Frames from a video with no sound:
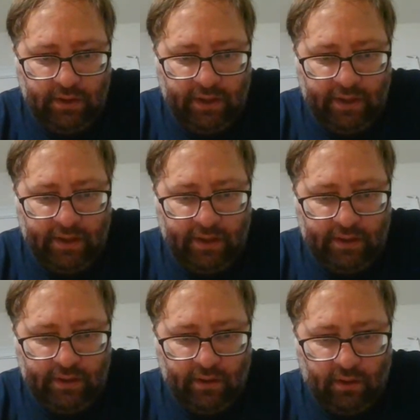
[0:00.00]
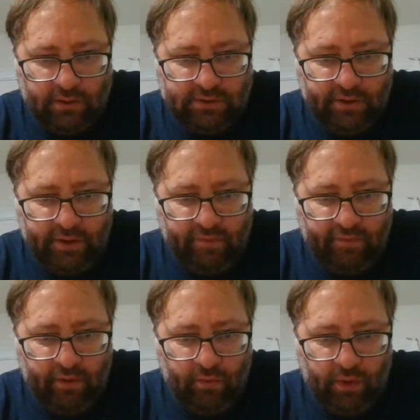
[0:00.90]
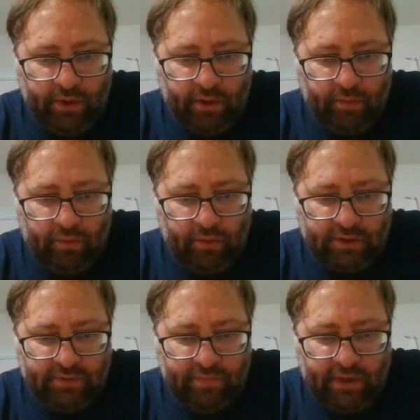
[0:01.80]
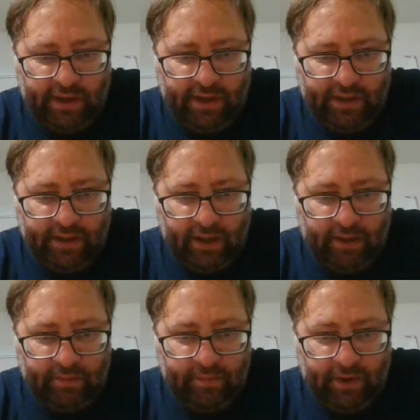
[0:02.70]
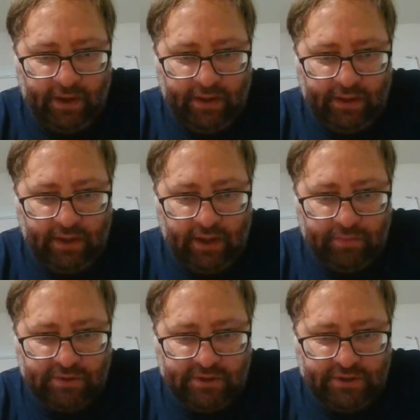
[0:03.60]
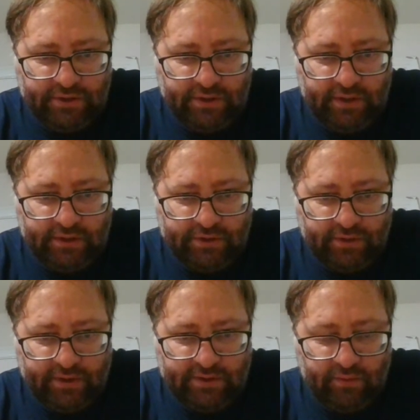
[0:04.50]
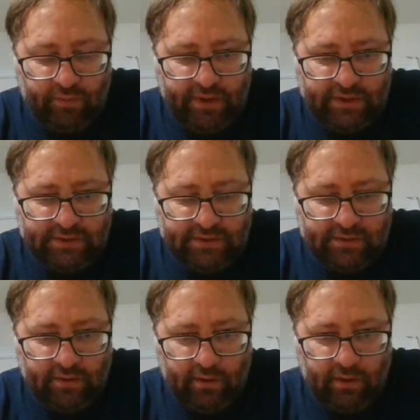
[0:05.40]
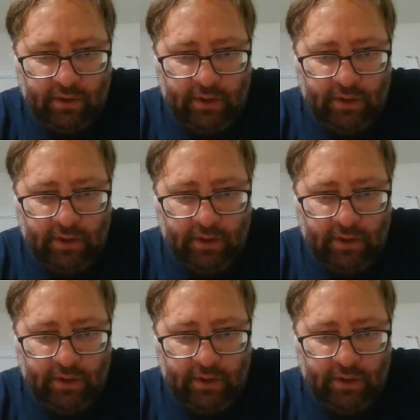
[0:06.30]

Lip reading: And also, you never know what your opponent's body composition and strengths and weaknesses are.